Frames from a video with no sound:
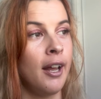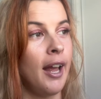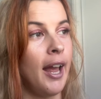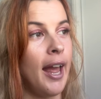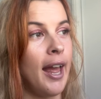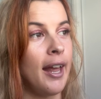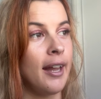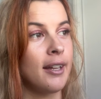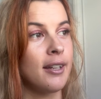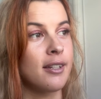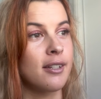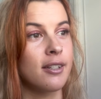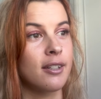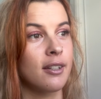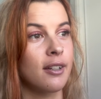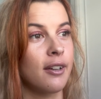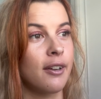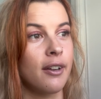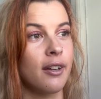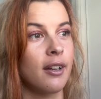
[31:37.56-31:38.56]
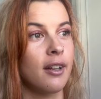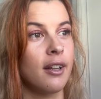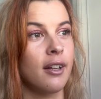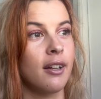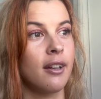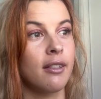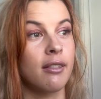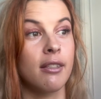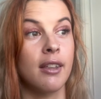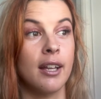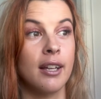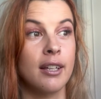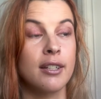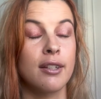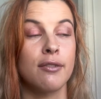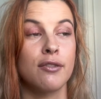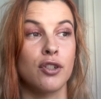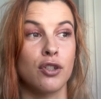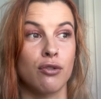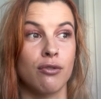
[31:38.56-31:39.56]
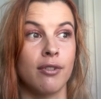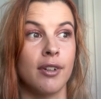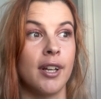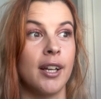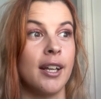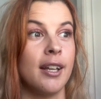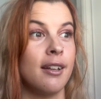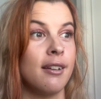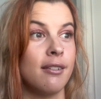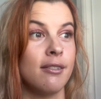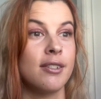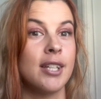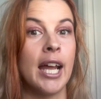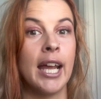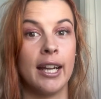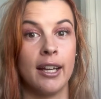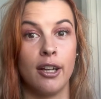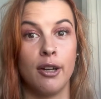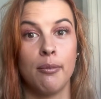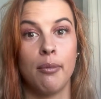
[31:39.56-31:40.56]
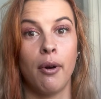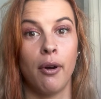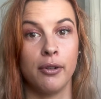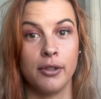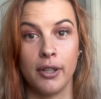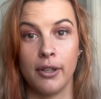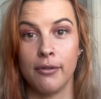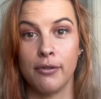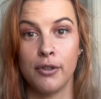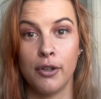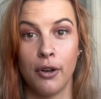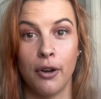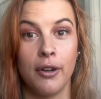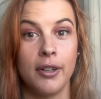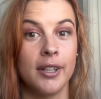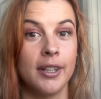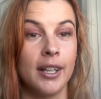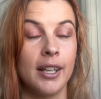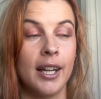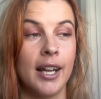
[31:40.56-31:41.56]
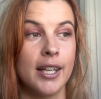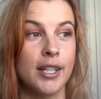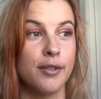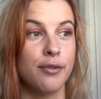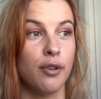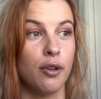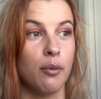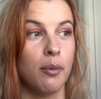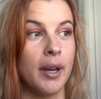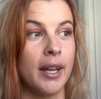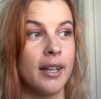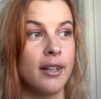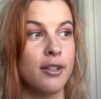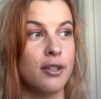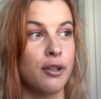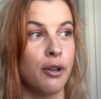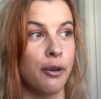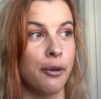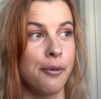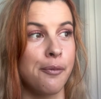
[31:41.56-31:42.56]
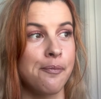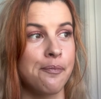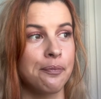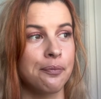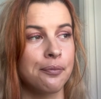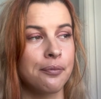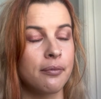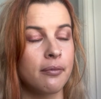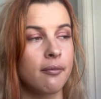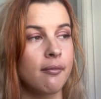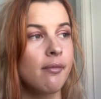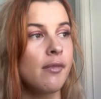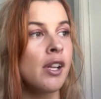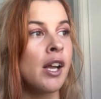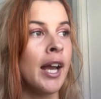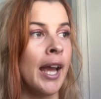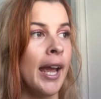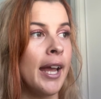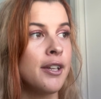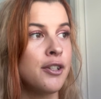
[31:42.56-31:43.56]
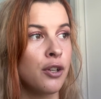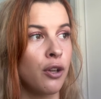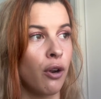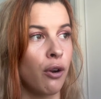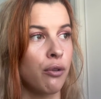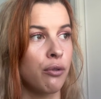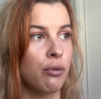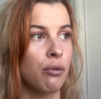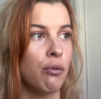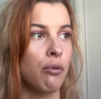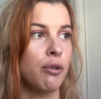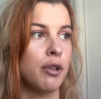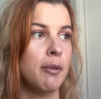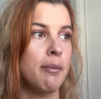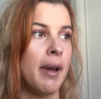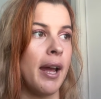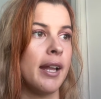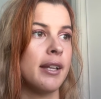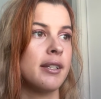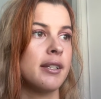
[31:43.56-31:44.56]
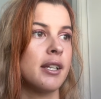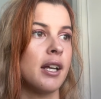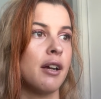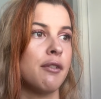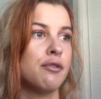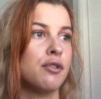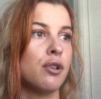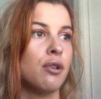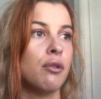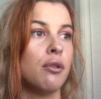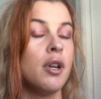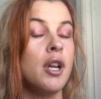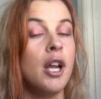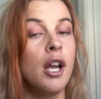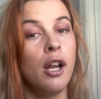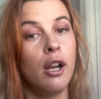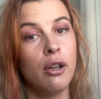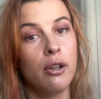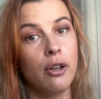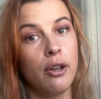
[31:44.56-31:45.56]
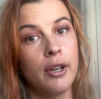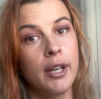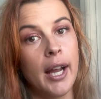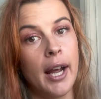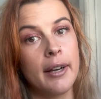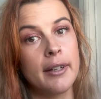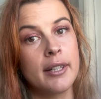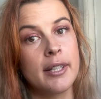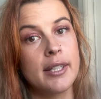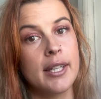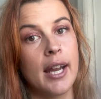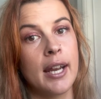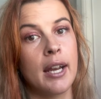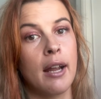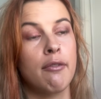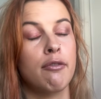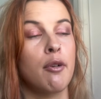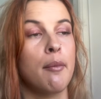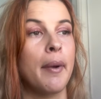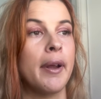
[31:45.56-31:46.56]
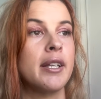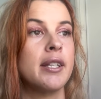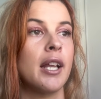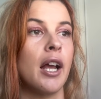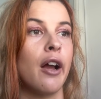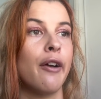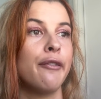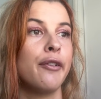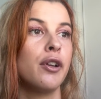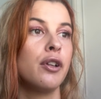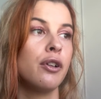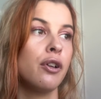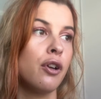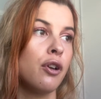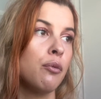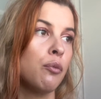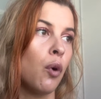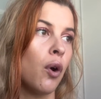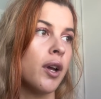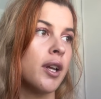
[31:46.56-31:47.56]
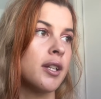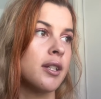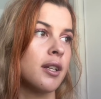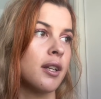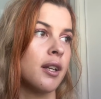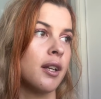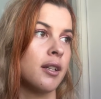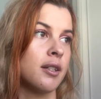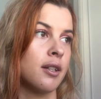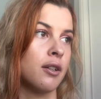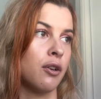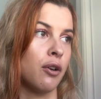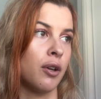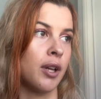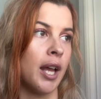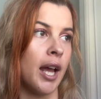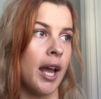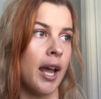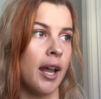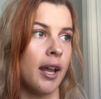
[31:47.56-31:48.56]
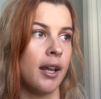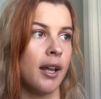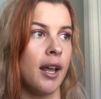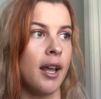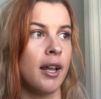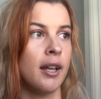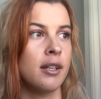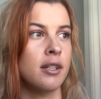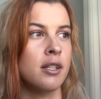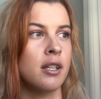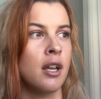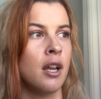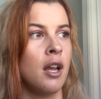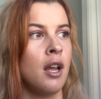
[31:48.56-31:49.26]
And things have just really taken a positive turn in the last few weeks. So I had to go through all the bad stuff to learn how to stand up for myself and learn what is and isn't okay. And